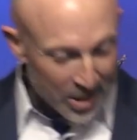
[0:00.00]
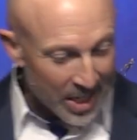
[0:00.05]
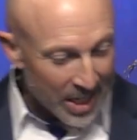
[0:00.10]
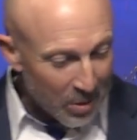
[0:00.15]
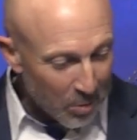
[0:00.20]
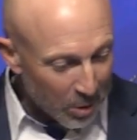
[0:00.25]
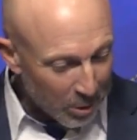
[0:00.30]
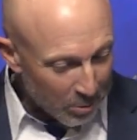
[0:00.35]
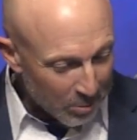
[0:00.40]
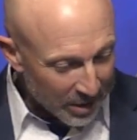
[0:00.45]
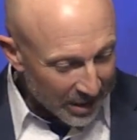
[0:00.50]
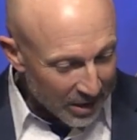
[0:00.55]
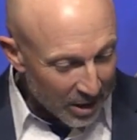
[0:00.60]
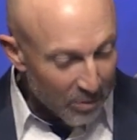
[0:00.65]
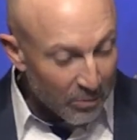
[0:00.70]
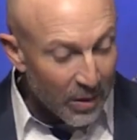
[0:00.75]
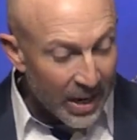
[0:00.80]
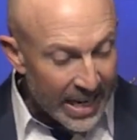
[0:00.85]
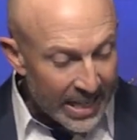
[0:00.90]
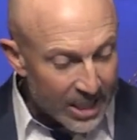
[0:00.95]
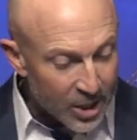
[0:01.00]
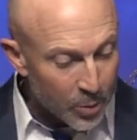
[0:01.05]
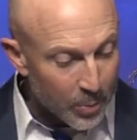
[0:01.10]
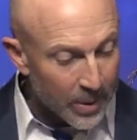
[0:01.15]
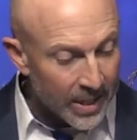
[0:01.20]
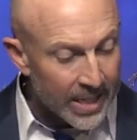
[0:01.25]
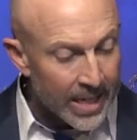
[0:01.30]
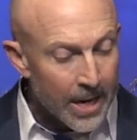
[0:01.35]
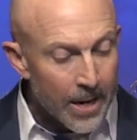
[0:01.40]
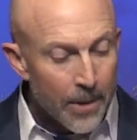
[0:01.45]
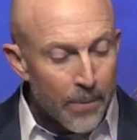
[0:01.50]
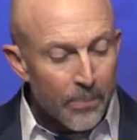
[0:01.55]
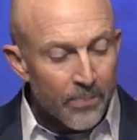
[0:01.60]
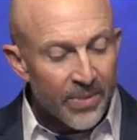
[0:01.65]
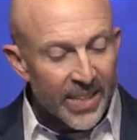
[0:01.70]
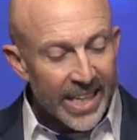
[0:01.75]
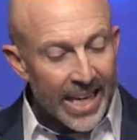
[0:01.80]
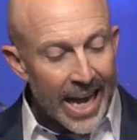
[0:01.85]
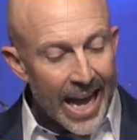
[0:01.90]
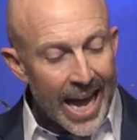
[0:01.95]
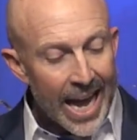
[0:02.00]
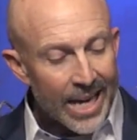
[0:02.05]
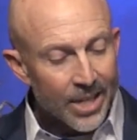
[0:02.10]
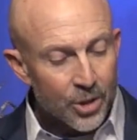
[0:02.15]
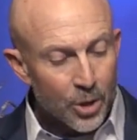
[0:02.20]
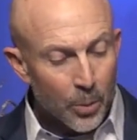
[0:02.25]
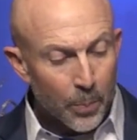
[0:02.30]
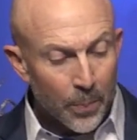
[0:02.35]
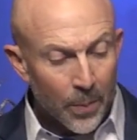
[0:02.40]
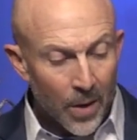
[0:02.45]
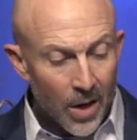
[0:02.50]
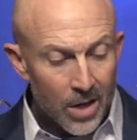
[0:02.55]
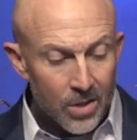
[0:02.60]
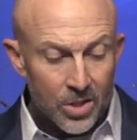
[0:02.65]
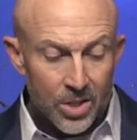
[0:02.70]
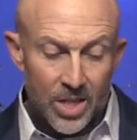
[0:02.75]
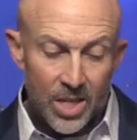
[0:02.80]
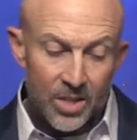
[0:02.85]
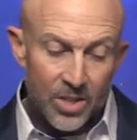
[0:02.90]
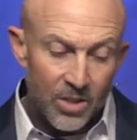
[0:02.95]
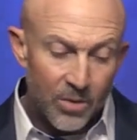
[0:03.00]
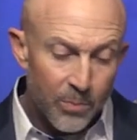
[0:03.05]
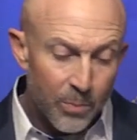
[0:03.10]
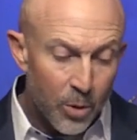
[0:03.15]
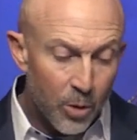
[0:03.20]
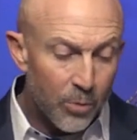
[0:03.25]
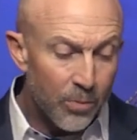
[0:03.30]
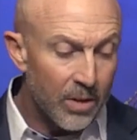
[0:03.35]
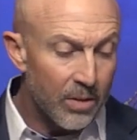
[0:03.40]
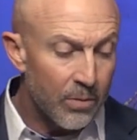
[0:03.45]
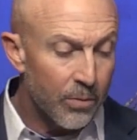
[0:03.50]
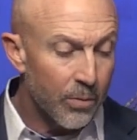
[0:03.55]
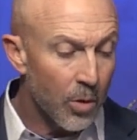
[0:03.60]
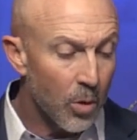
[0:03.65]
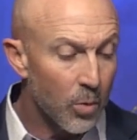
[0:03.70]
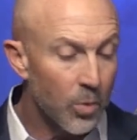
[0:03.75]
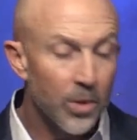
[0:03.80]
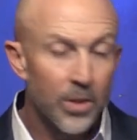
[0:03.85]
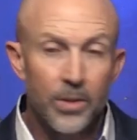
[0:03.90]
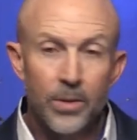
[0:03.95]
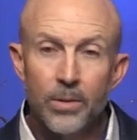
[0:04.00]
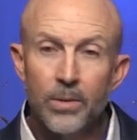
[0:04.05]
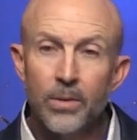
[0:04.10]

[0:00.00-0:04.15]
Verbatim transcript: stay with me here. Advancement, the act or process of moving forward.